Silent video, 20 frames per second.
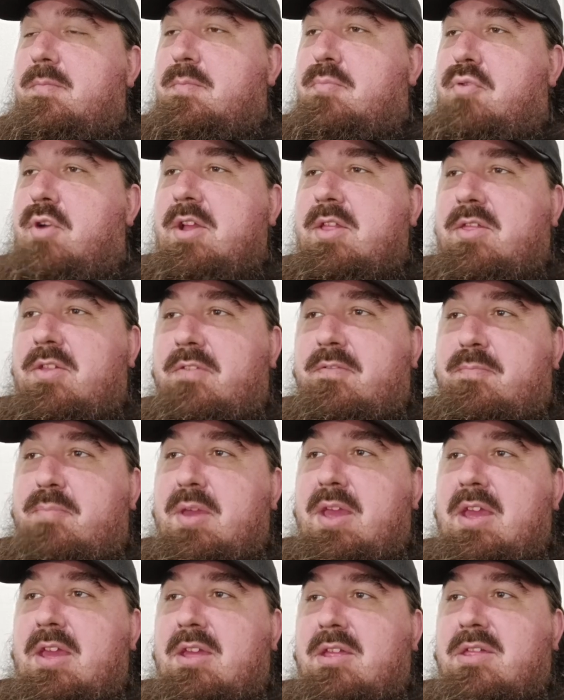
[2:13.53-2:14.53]
Prince of
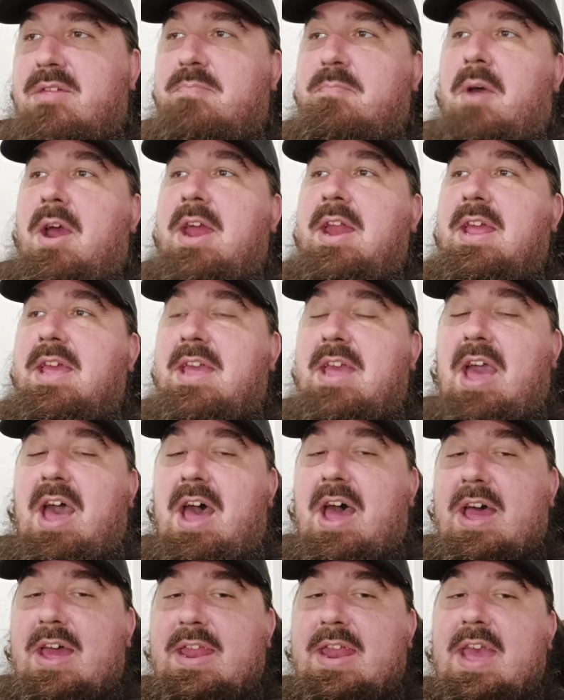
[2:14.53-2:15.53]
Peace, Mighty
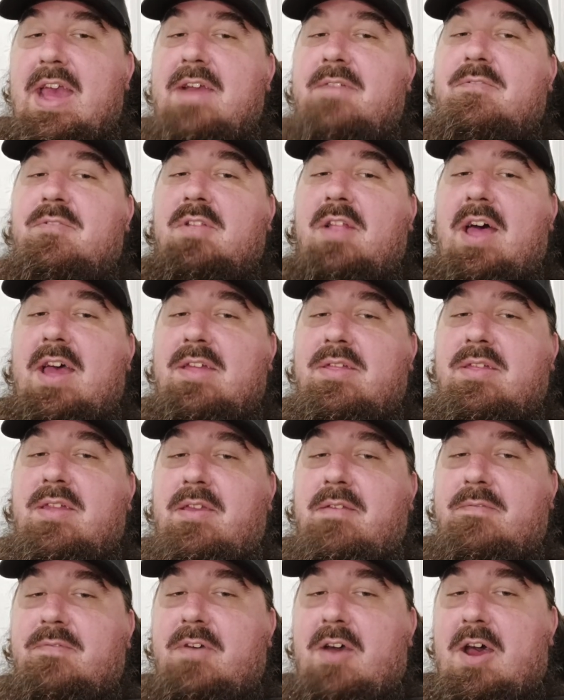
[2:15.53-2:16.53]
God,
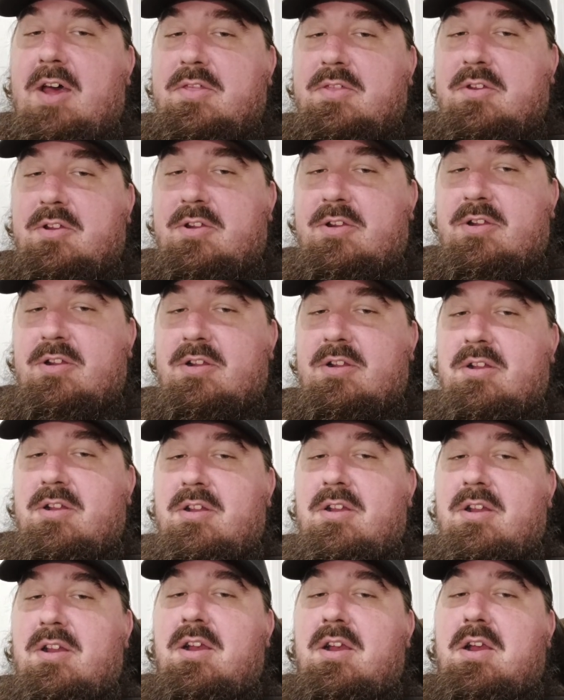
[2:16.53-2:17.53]
Everlasting Father.
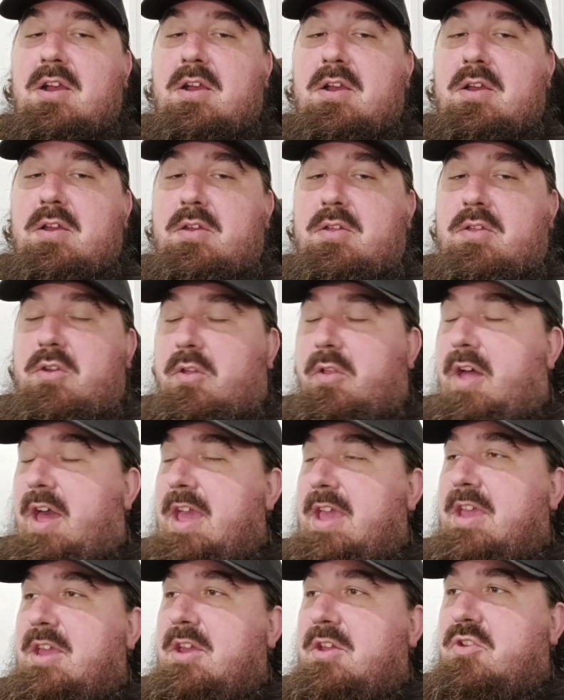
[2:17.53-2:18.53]
So
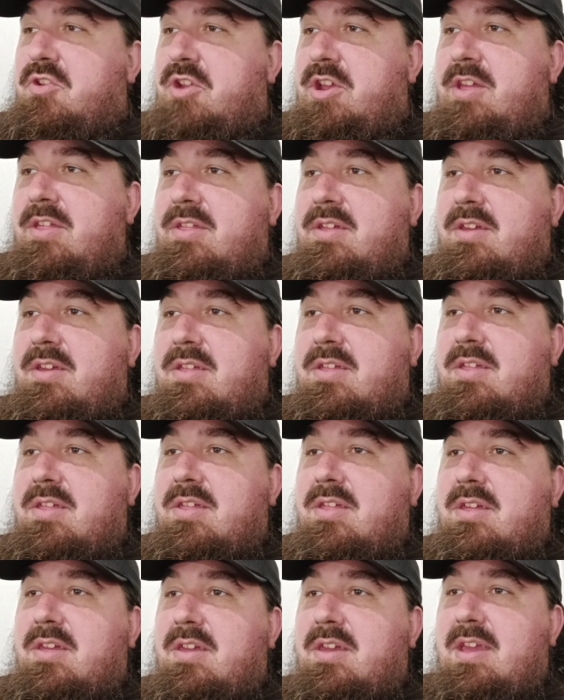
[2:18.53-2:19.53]
like,
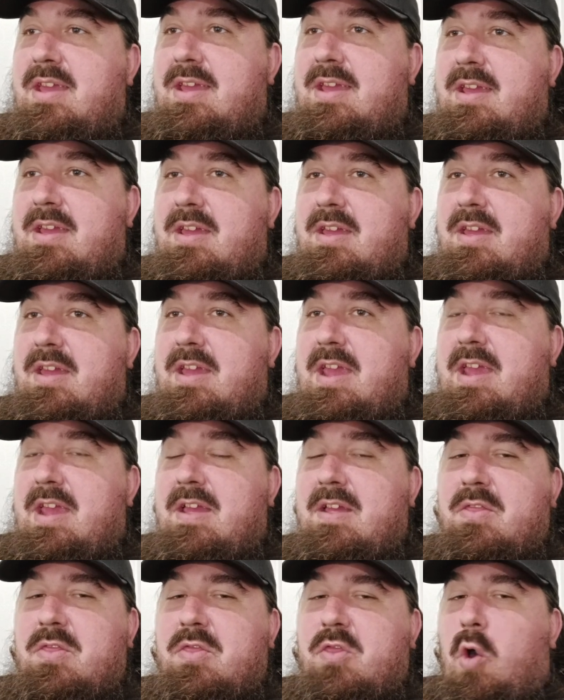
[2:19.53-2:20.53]
Jesus,
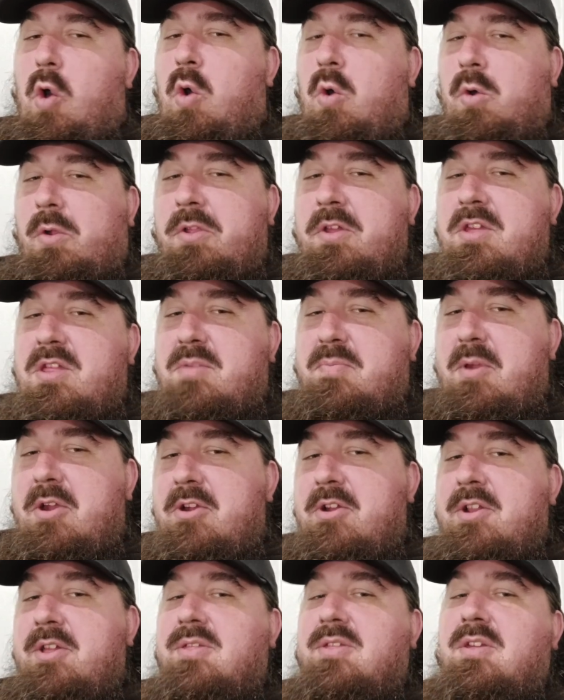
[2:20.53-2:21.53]
the Holy
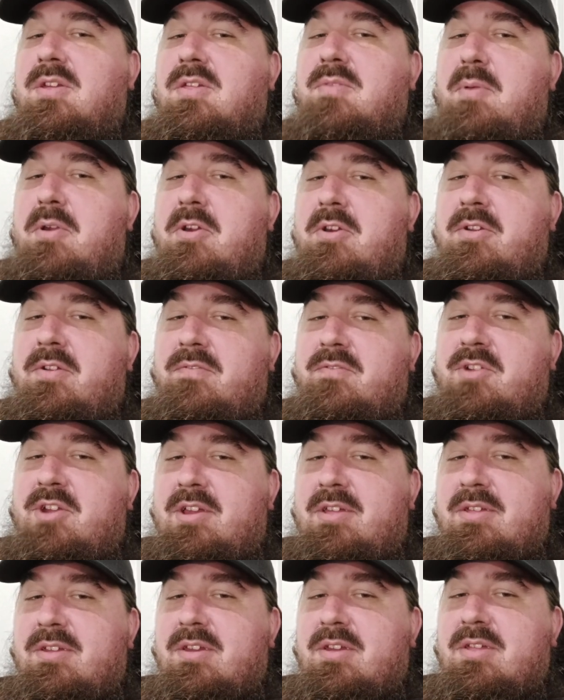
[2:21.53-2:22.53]
Spirit is the Spirit of
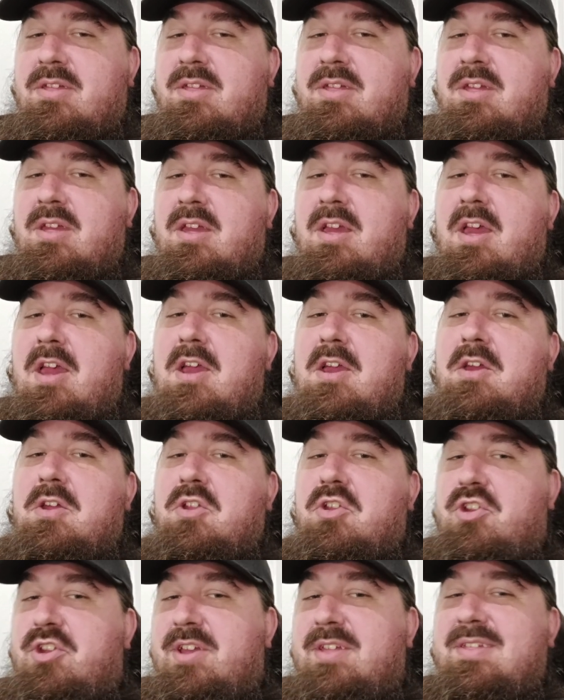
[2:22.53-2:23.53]
Jesus.
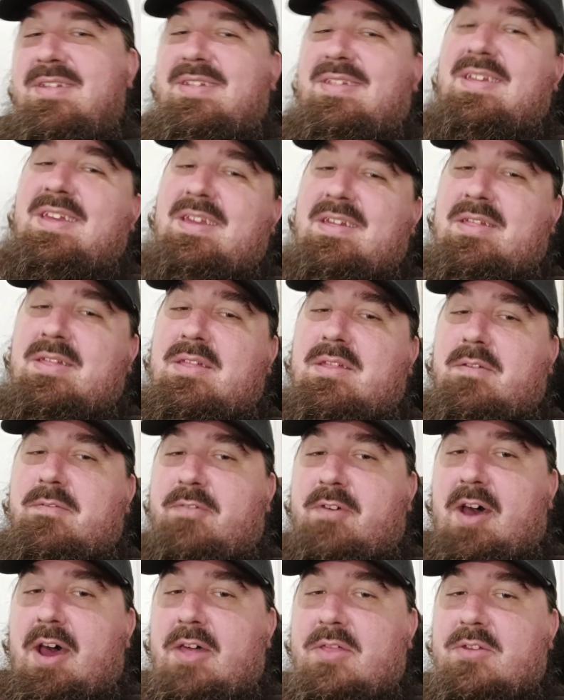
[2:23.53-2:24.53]
Jesus is the
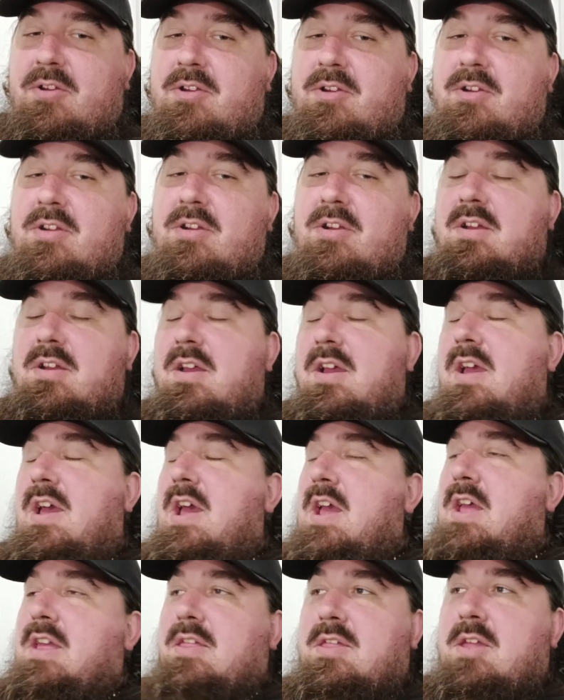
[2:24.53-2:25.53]
Father.
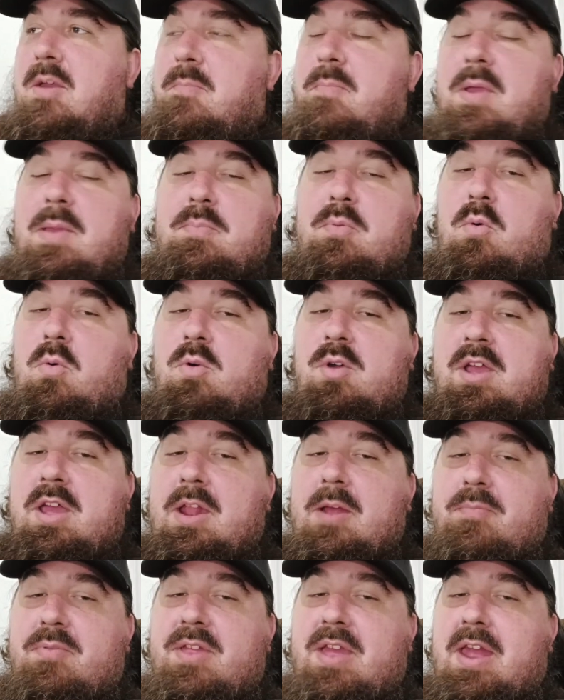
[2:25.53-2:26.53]
Some people will get
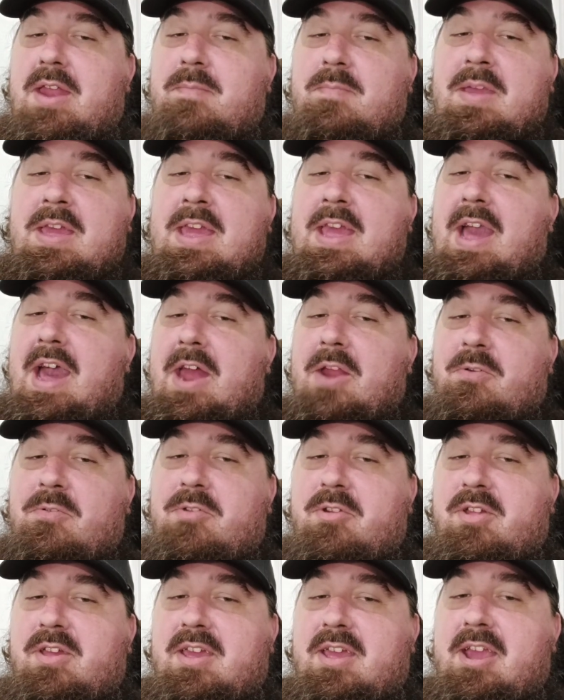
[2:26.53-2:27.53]
upset at me. I don't
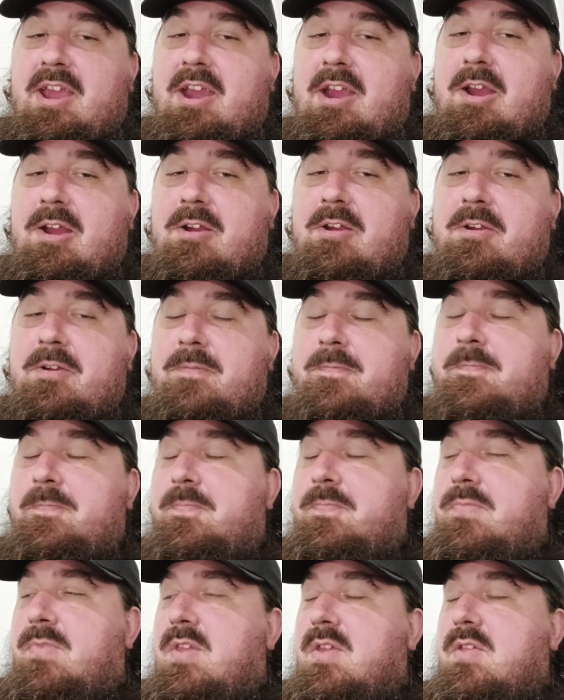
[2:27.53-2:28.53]
really care.
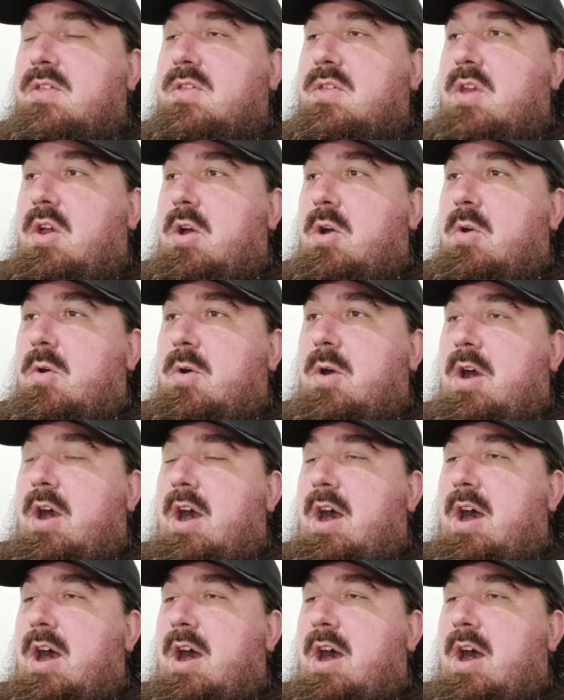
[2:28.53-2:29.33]
So,